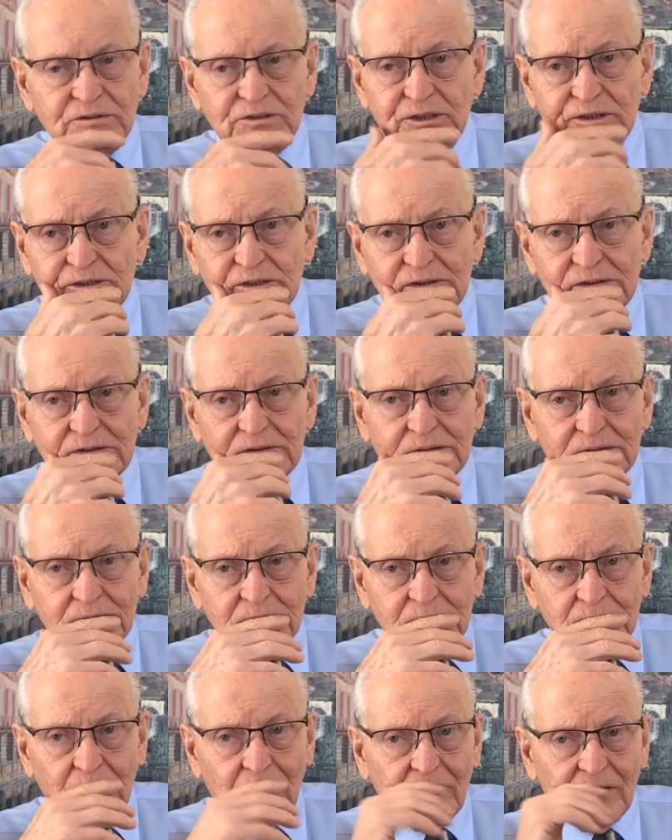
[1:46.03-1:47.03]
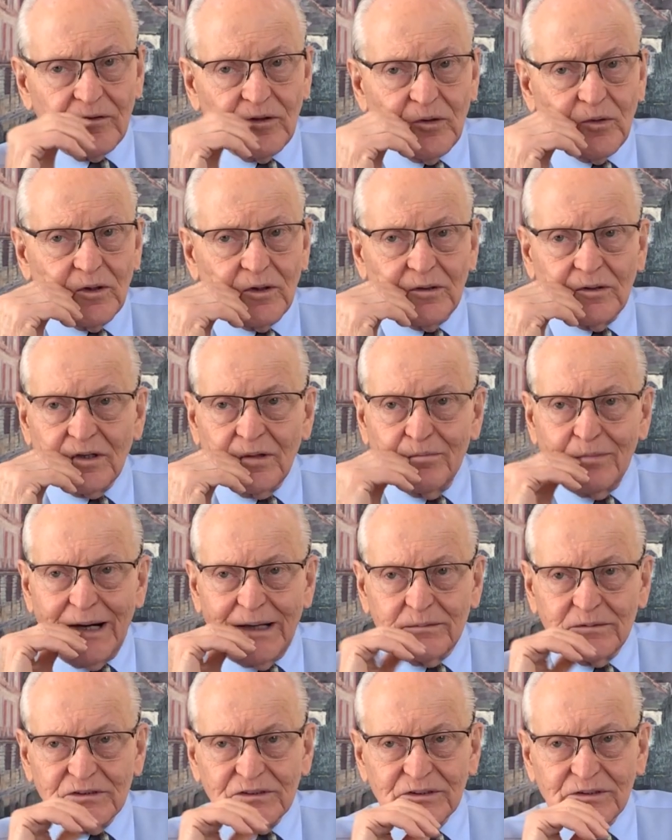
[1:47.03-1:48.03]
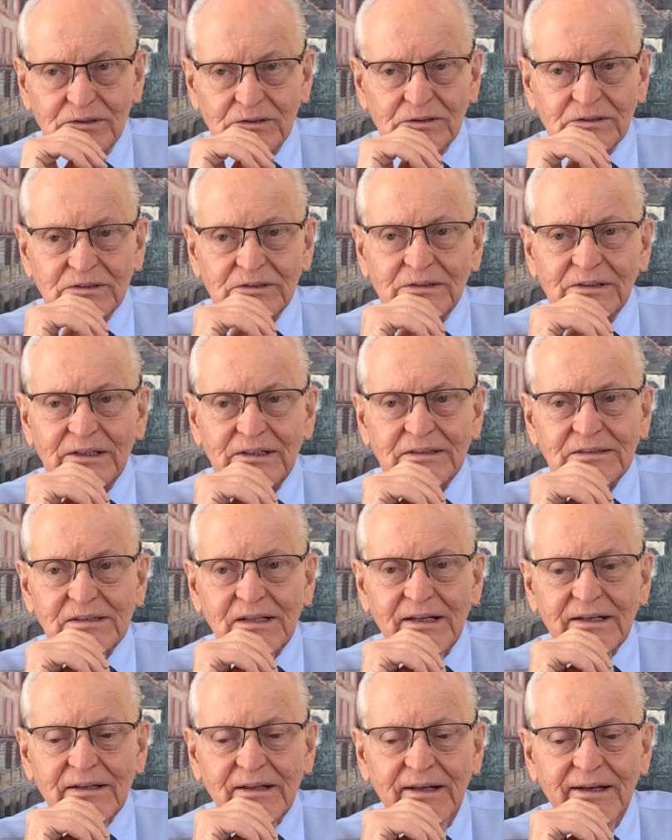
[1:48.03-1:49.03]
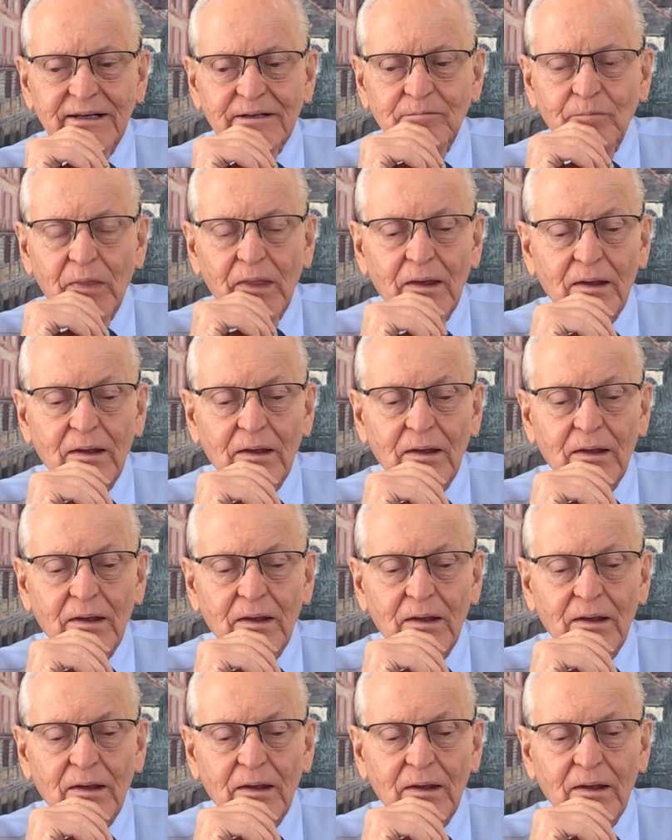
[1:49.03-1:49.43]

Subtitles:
churches and all over the world and Bible schools and things like that.